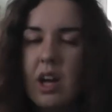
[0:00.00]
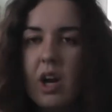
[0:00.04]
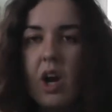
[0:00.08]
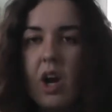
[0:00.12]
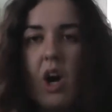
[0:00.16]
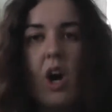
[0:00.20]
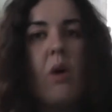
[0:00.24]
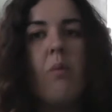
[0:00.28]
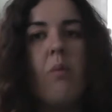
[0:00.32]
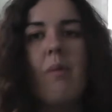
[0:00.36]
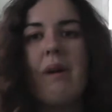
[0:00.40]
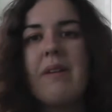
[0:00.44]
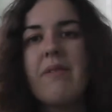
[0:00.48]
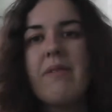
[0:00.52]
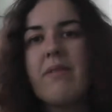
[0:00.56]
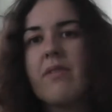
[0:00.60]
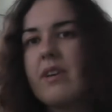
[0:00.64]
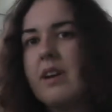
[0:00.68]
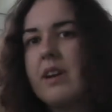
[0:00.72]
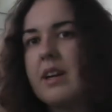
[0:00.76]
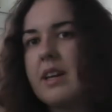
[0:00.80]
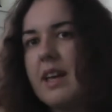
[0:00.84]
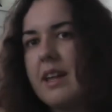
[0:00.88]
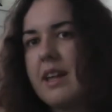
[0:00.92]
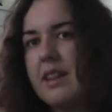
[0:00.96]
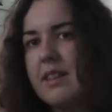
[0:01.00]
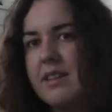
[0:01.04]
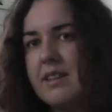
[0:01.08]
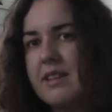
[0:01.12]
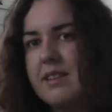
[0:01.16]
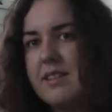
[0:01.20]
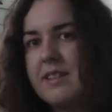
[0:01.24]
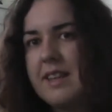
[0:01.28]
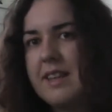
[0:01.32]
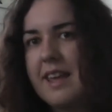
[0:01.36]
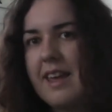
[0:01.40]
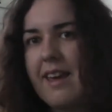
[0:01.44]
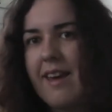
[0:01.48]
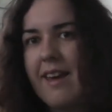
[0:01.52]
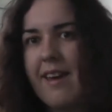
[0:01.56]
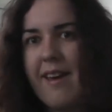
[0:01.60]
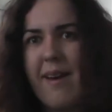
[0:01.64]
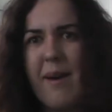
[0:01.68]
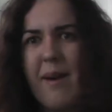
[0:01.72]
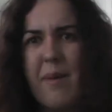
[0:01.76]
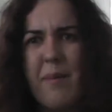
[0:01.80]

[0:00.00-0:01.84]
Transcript: Can't wait for it again this year.